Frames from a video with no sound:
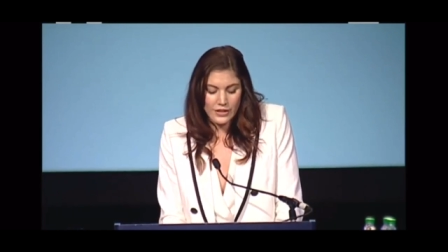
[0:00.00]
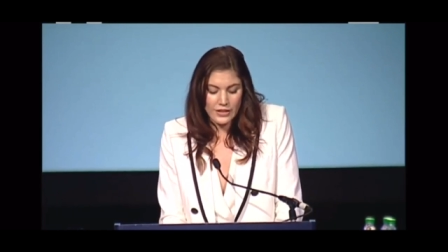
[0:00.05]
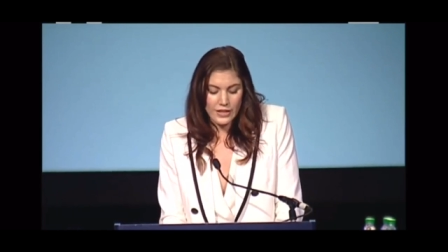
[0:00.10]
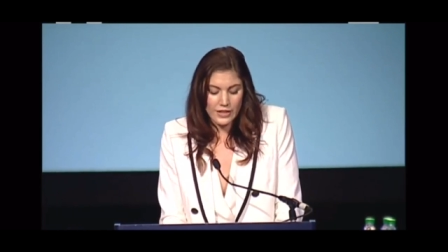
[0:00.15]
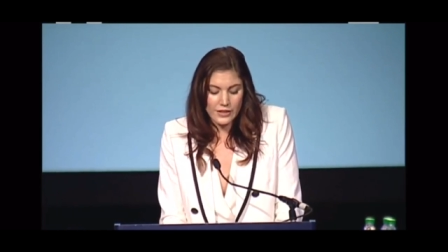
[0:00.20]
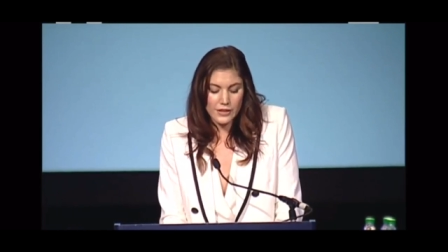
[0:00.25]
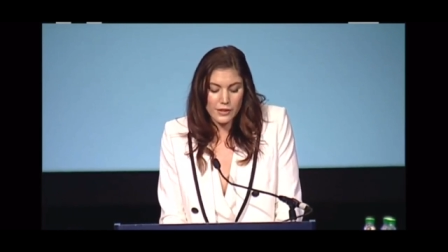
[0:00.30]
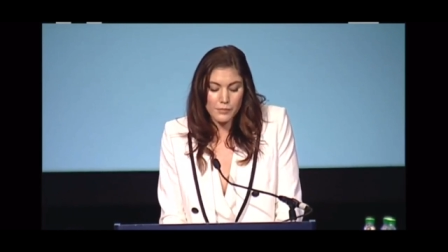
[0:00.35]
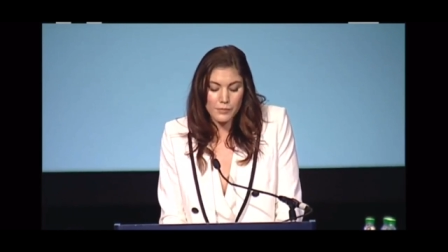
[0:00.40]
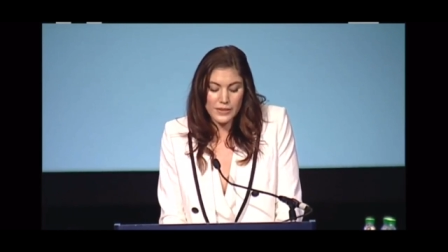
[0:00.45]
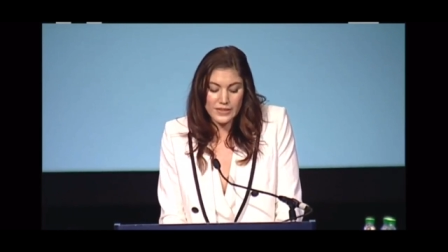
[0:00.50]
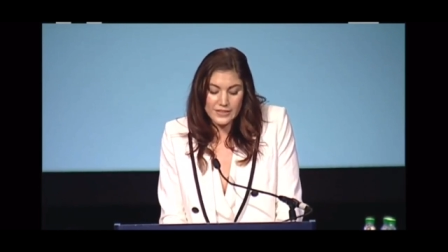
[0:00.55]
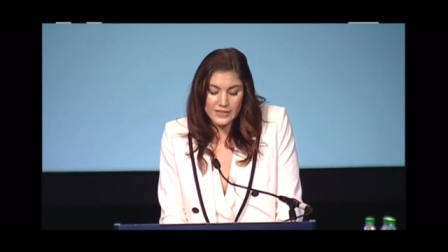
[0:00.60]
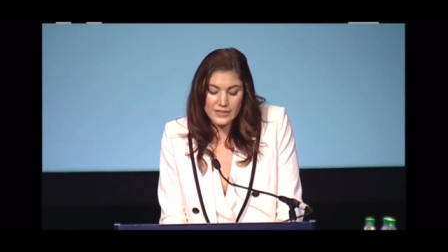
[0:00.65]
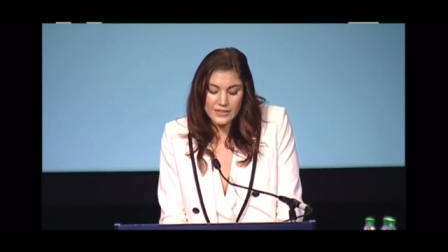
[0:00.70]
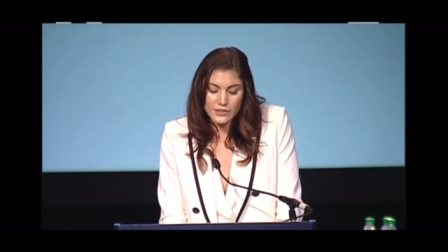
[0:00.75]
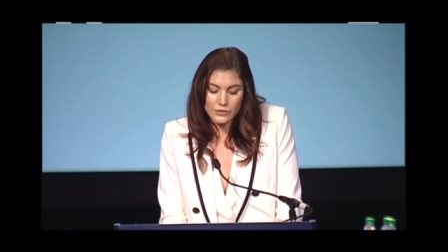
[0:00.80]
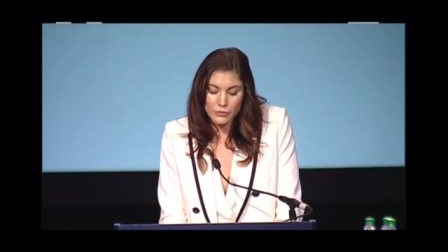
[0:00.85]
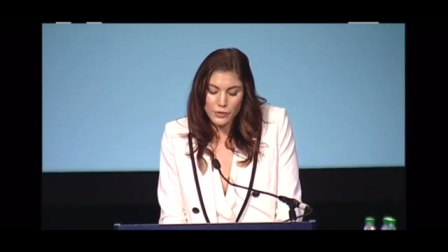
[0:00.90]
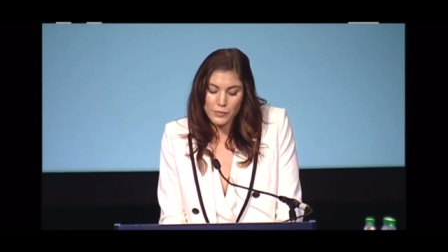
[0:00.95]
Yet the
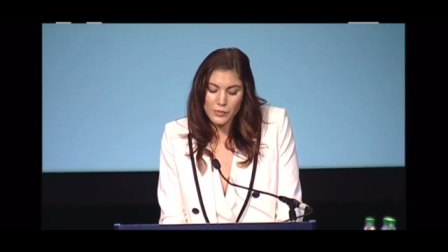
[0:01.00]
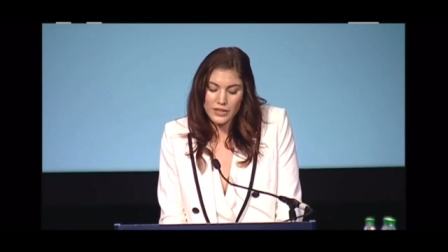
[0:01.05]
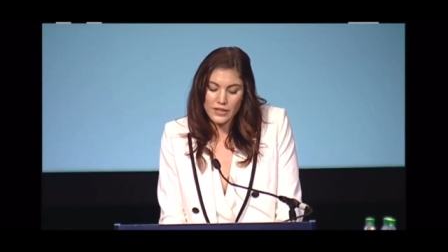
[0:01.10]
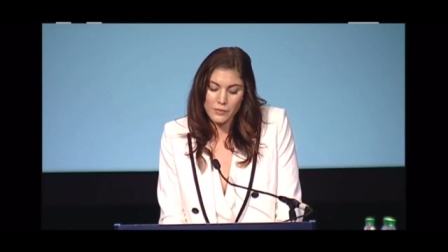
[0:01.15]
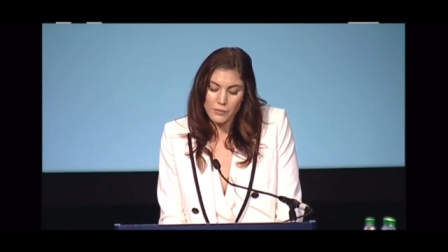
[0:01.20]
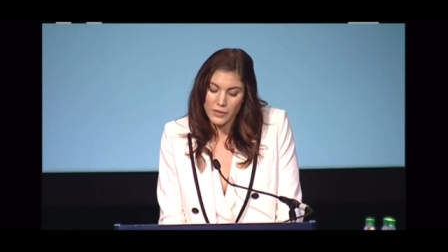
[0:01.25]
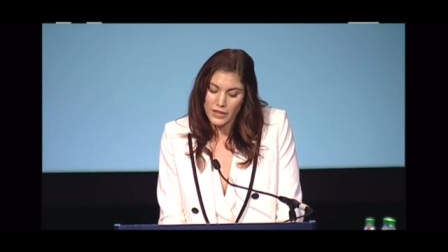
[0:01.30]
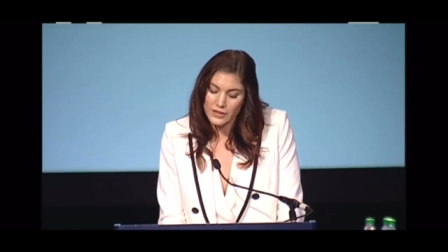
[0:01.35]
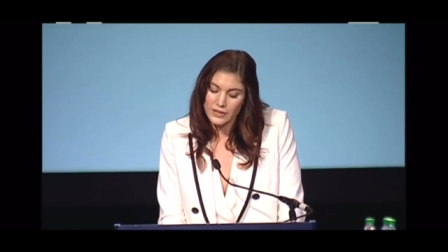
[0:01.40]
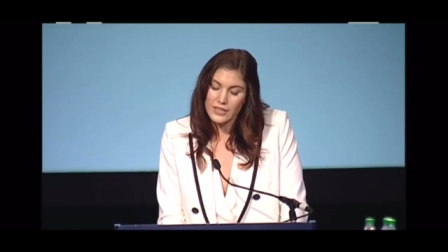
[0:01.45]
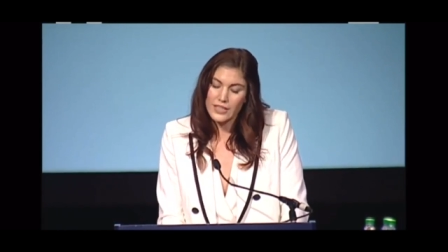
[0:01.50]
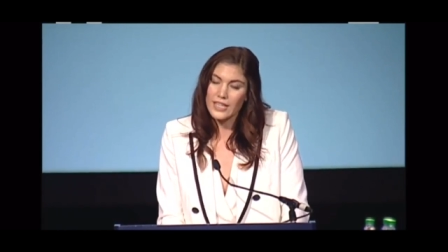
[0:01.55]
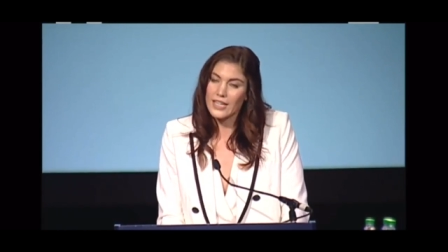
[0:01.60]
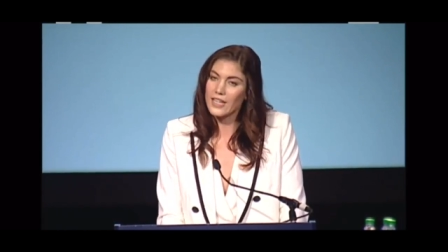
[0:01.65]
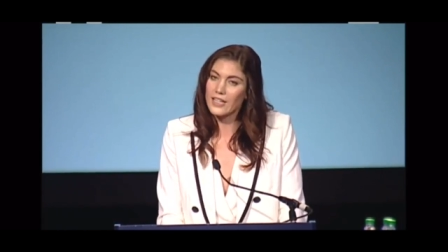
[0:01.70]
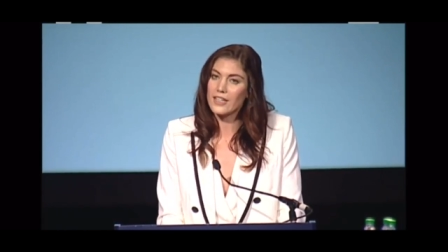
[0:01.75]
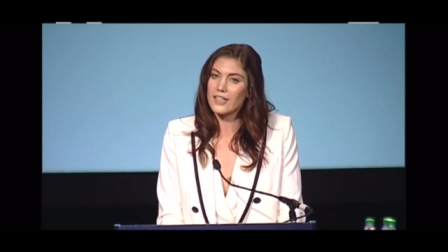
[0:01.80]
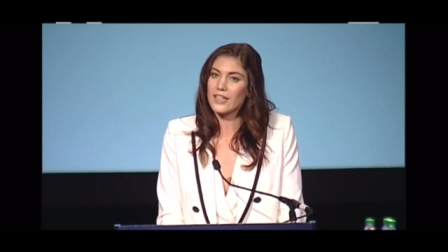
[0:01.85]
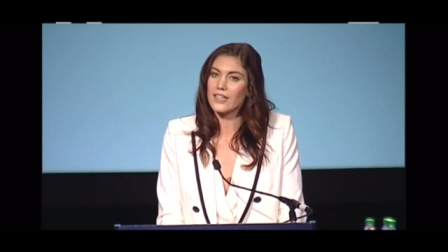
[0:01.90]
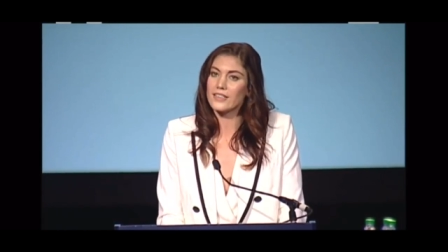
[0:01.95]
business women among the
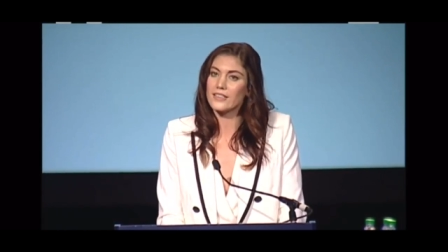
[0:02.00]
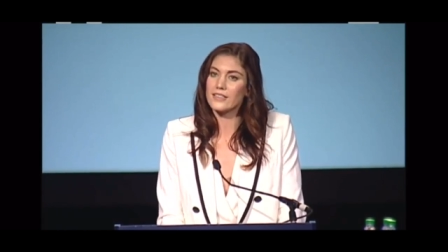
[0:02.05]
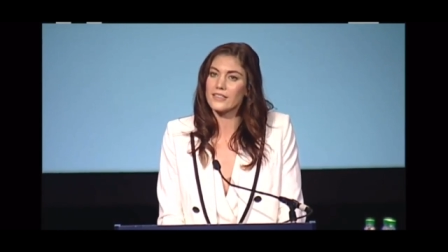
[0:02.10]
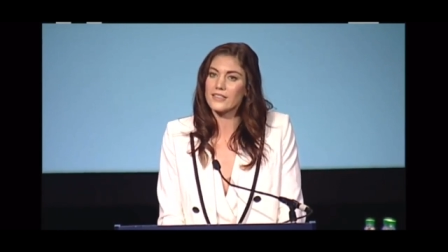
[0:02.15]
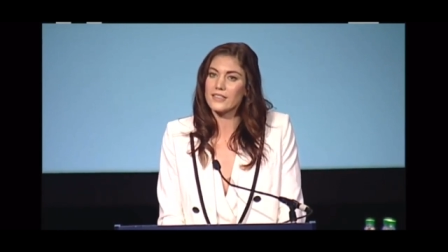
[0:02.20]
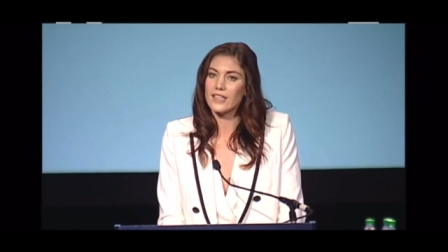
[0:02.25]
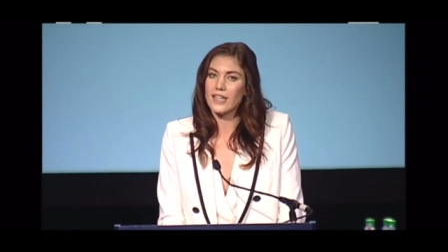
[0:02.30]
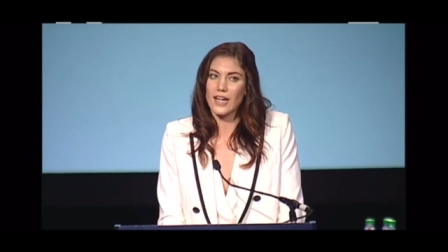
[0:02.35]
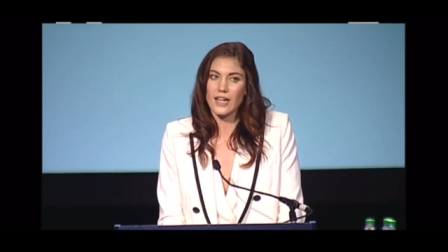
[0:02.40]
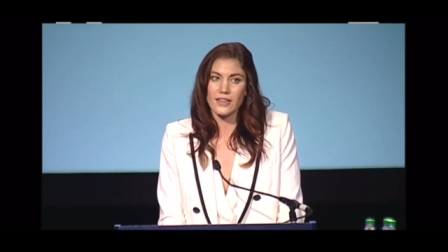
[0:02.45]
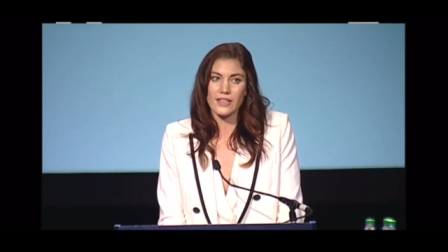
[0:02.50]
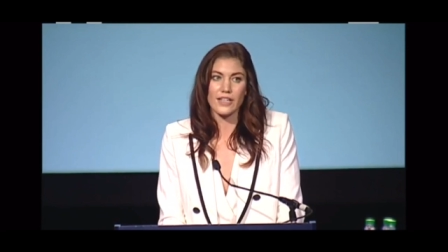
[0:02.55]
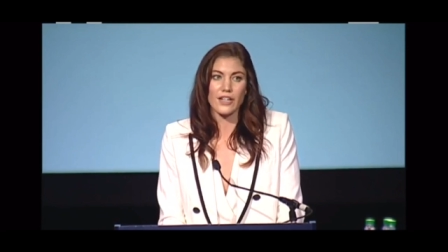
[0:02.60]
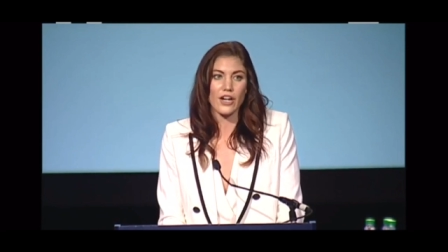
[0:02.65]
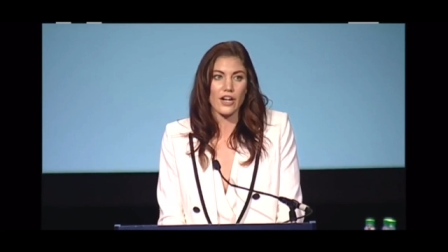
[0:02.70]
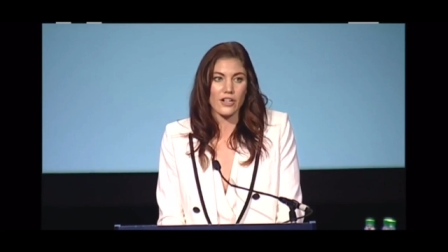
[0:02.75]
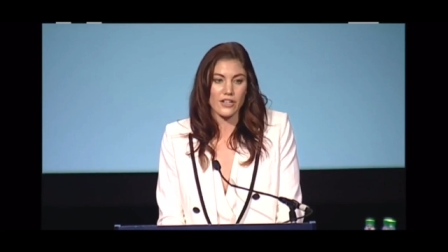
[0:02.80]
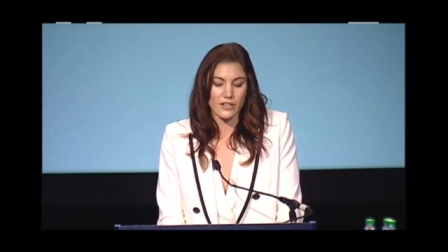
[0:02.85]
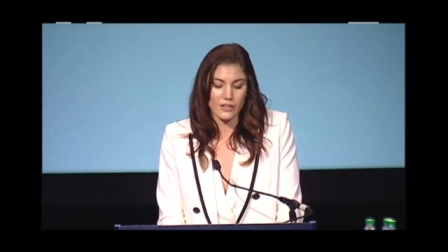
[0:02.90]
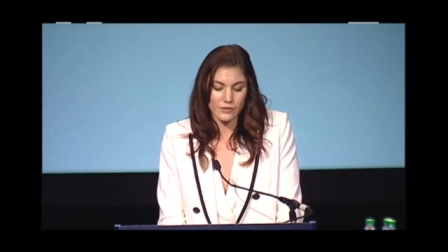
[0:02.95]
candidates, Kathy
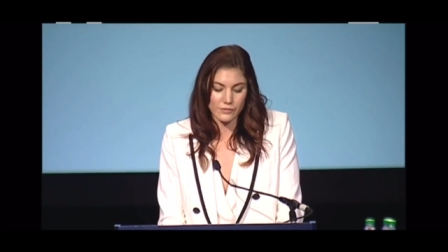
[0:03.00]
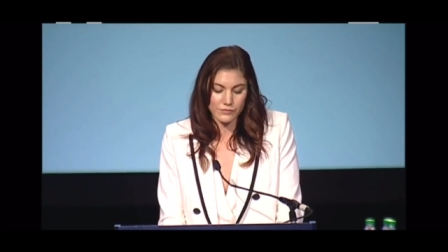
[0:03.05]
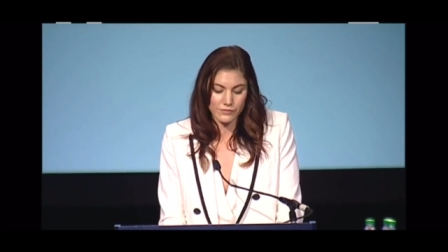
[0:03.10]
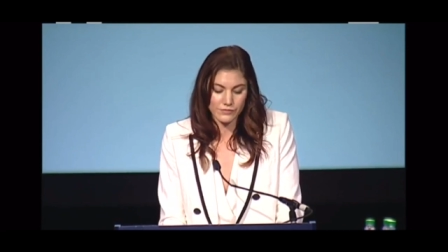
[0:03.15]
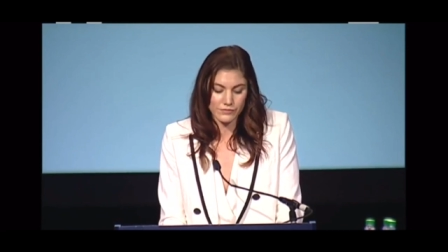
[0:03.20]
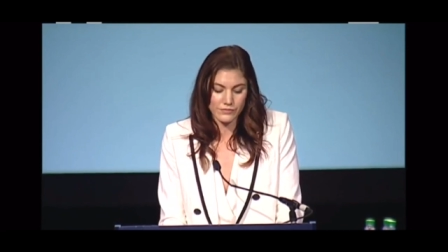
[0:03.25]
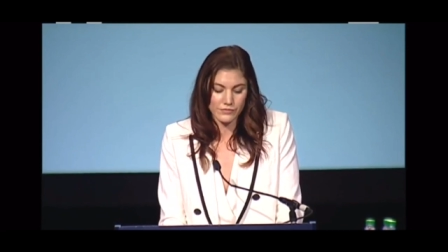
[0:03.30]
Carter,